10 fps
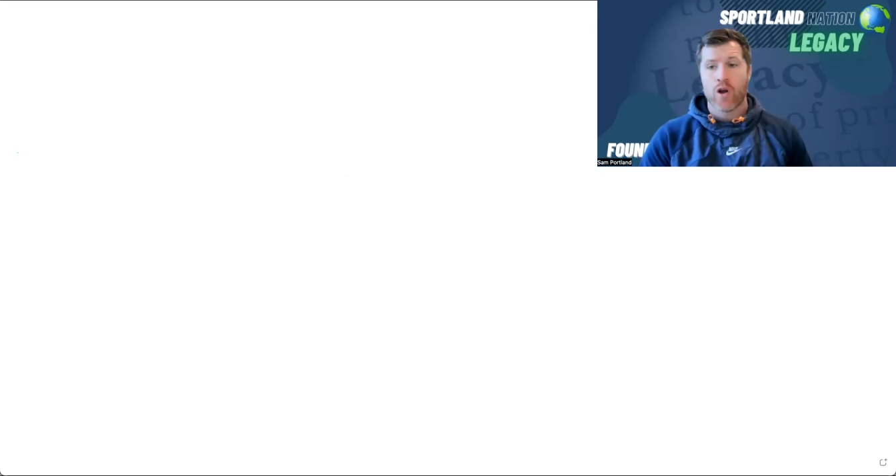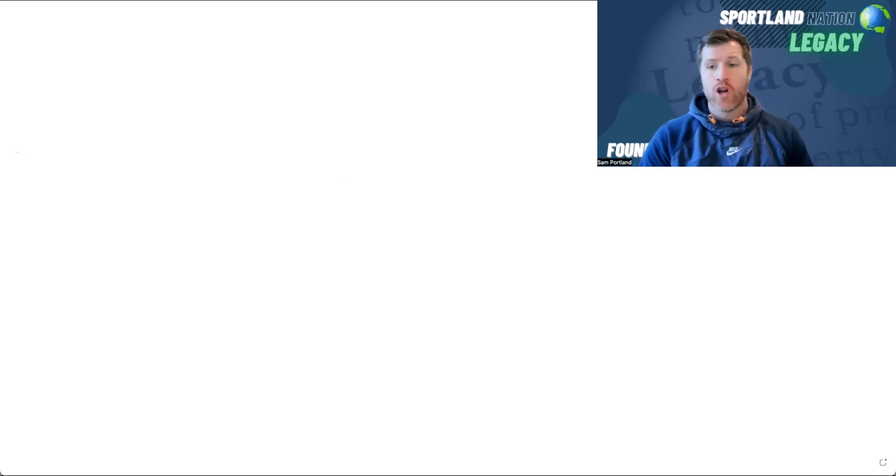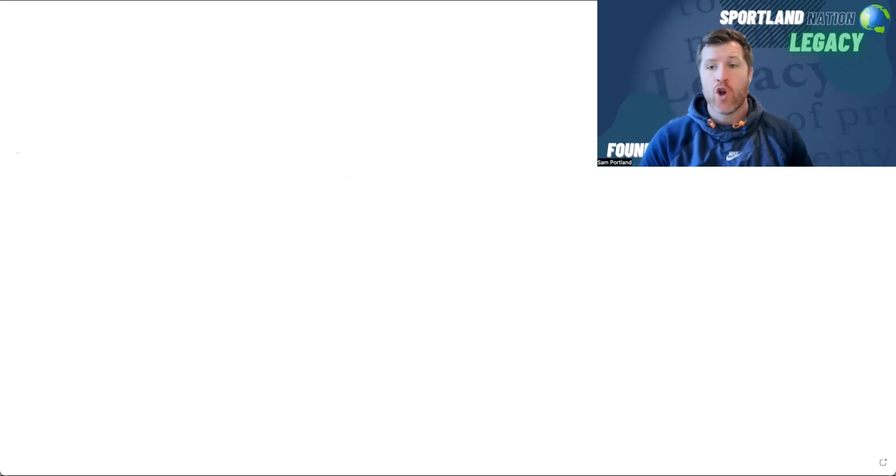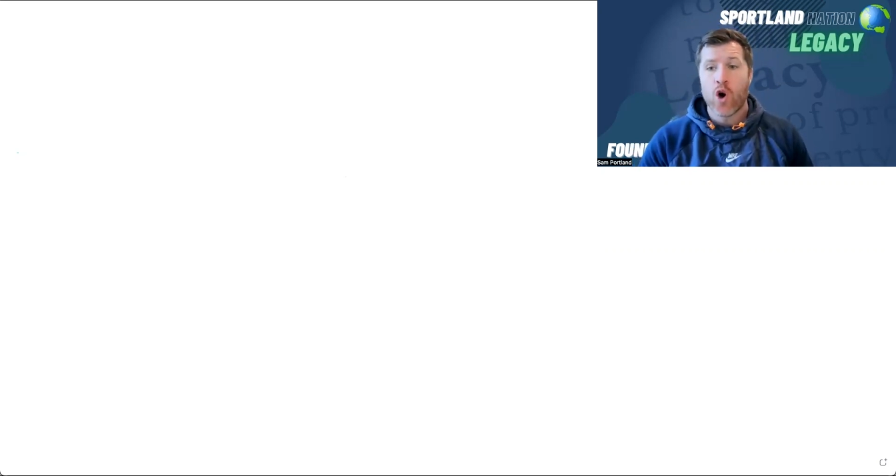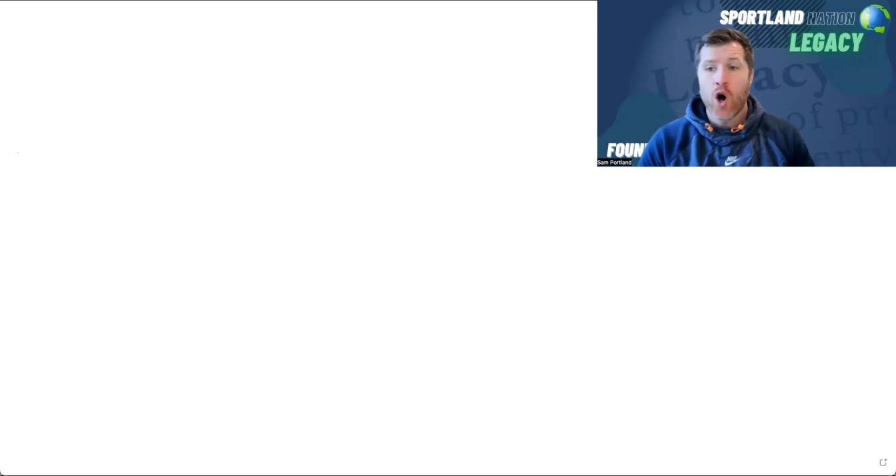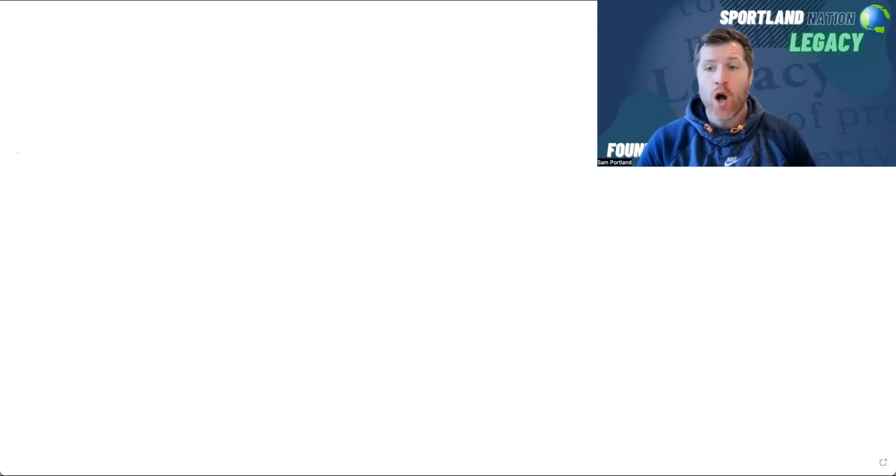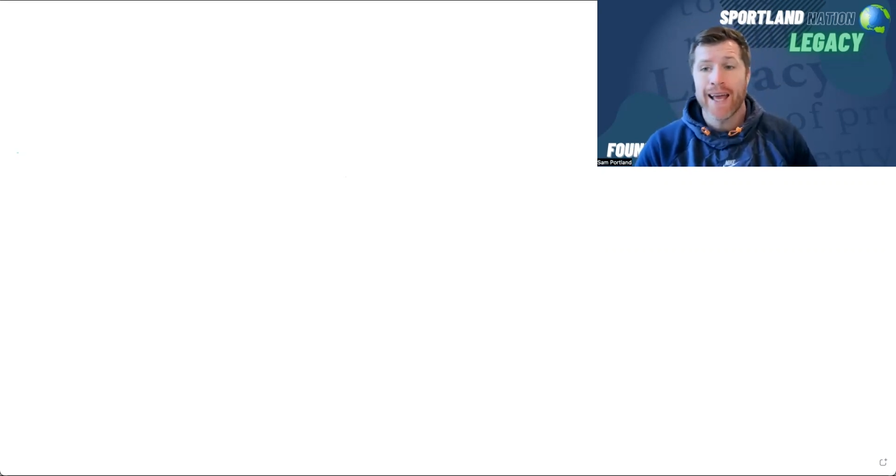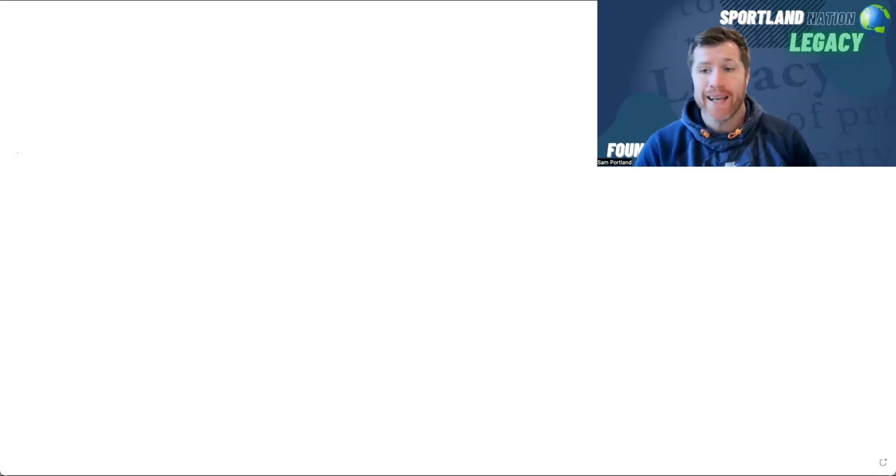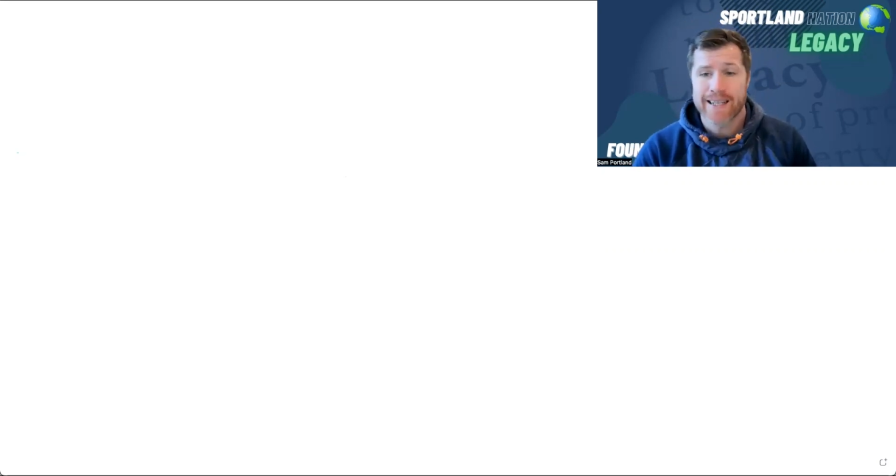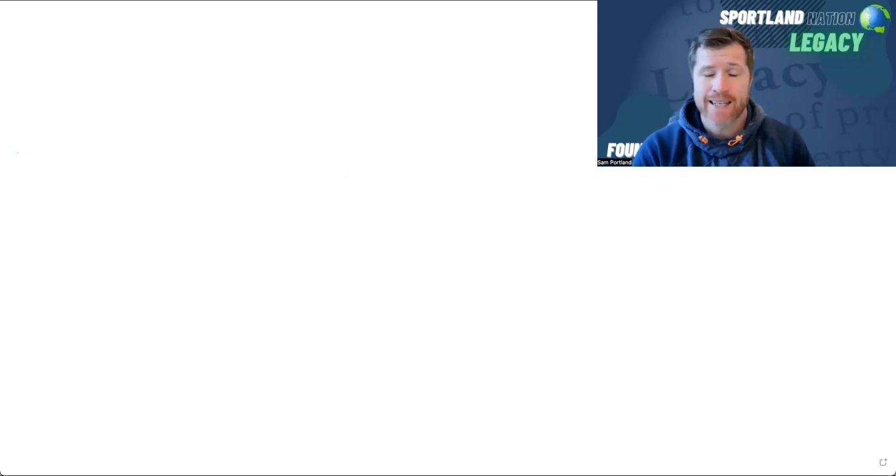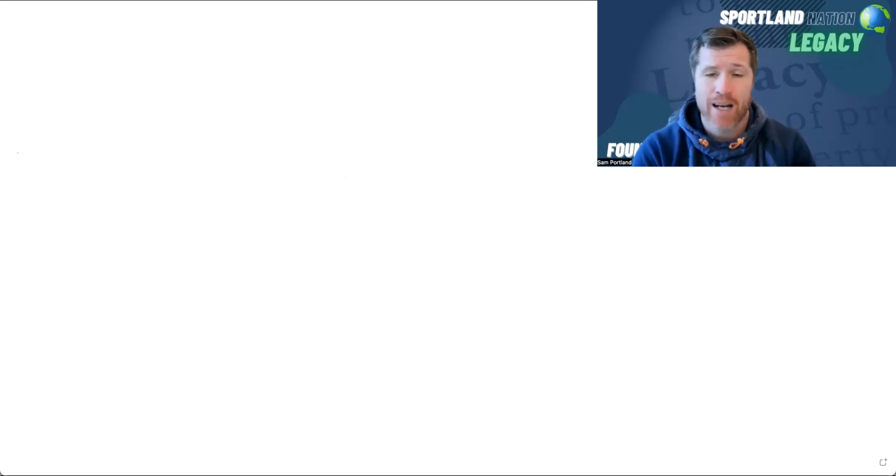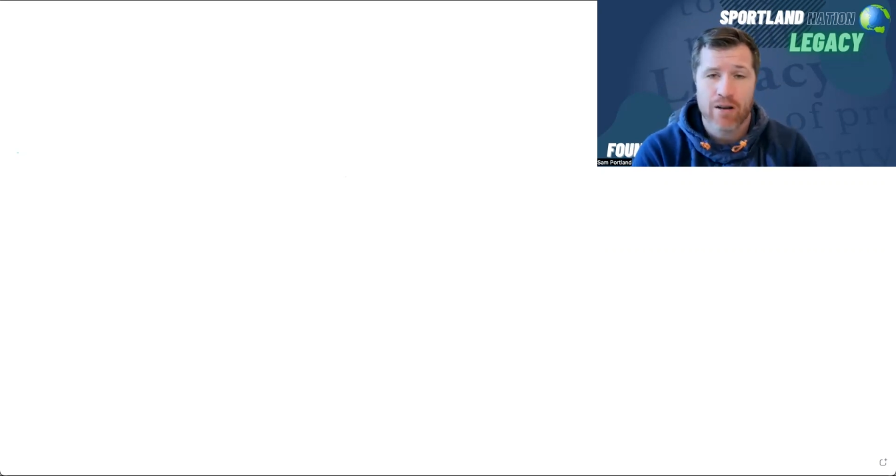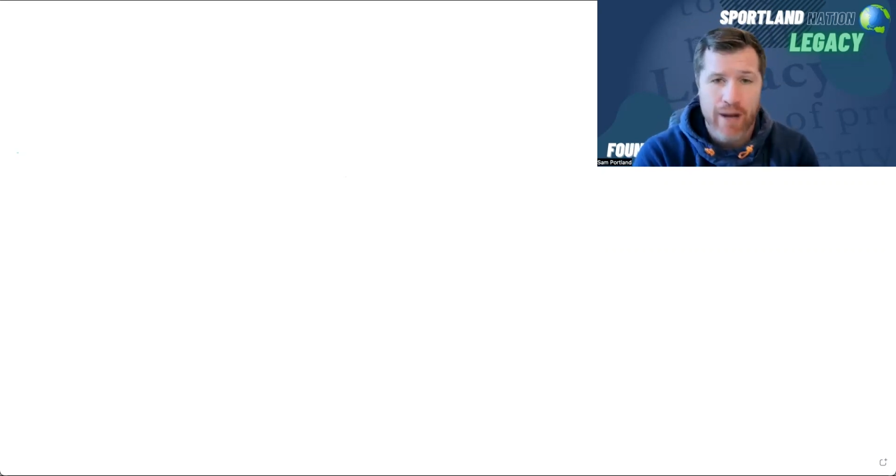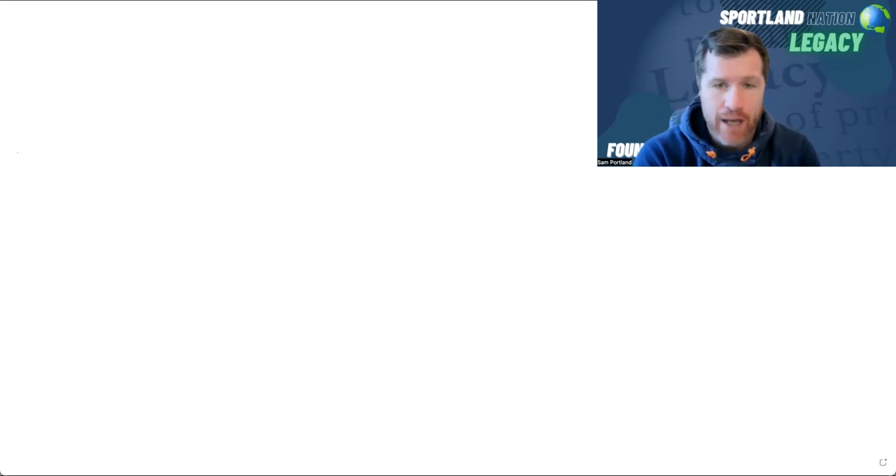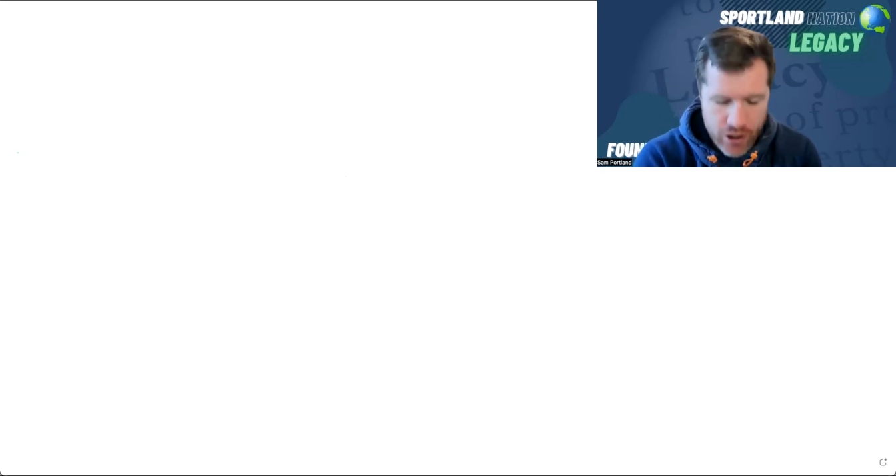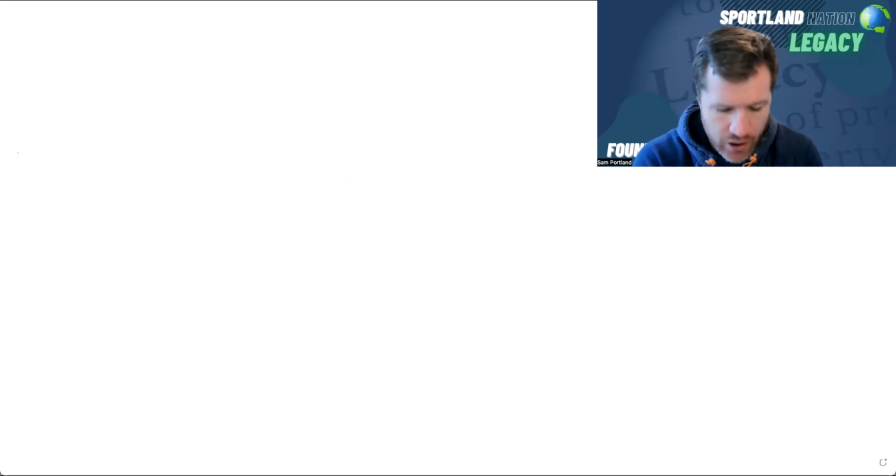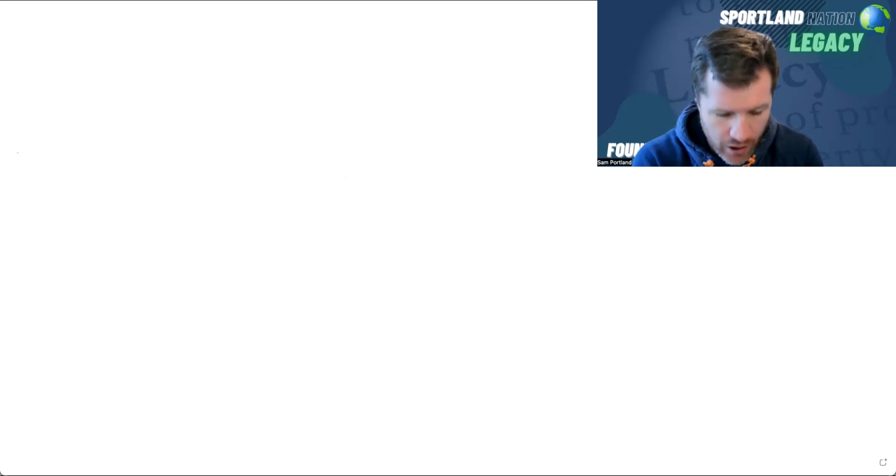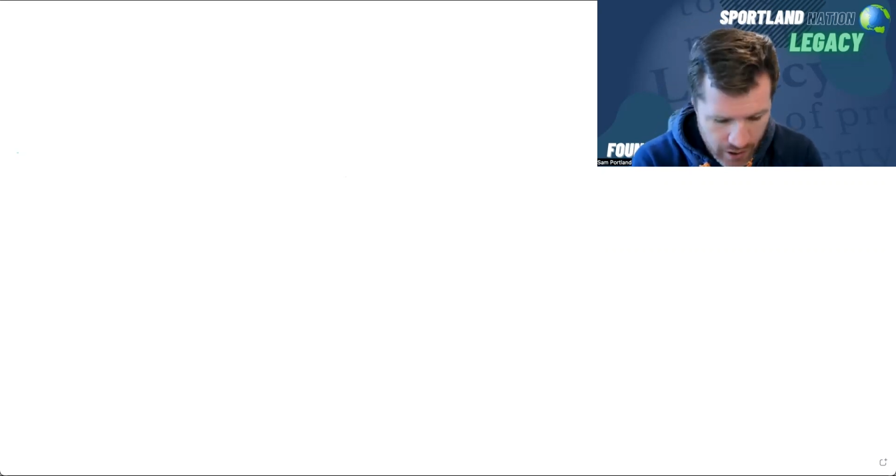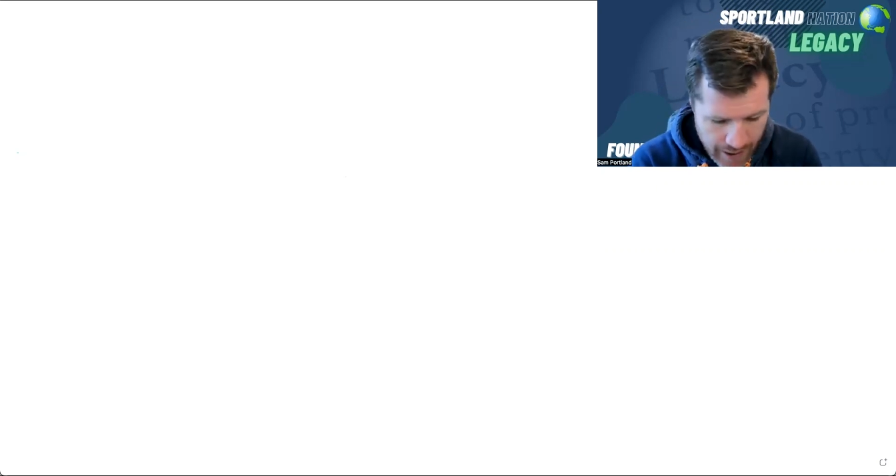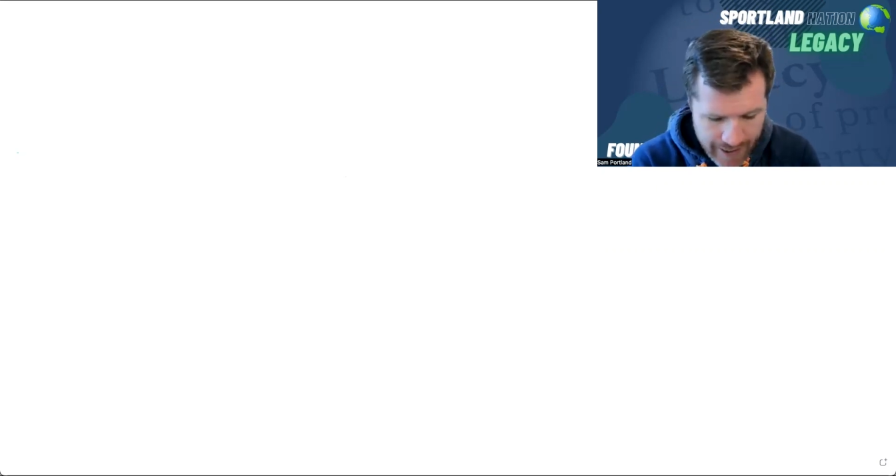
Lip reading: a long acceleration